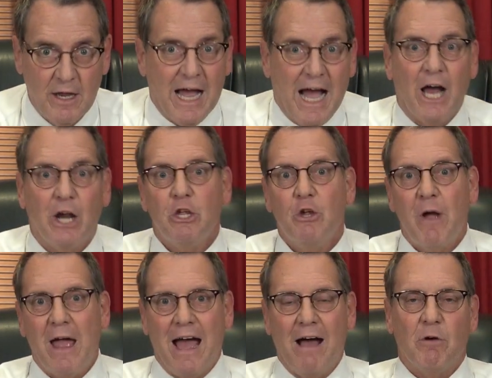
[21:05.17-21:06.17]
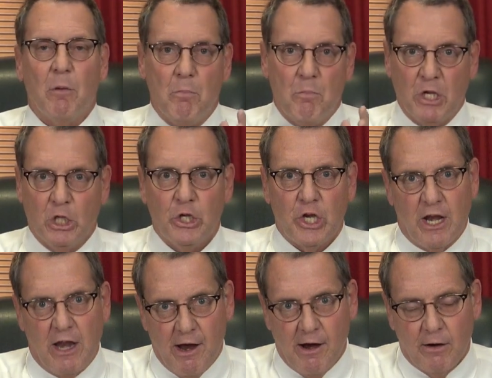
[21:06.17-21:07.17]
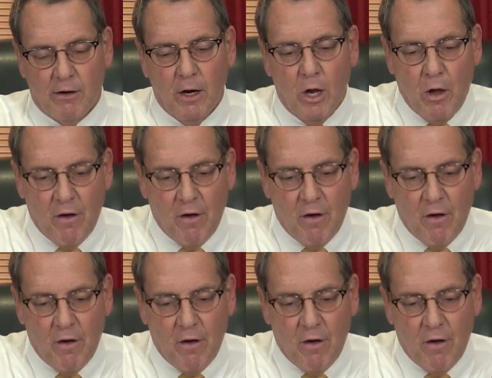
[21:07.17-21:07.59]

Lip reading: How do you have a billionaire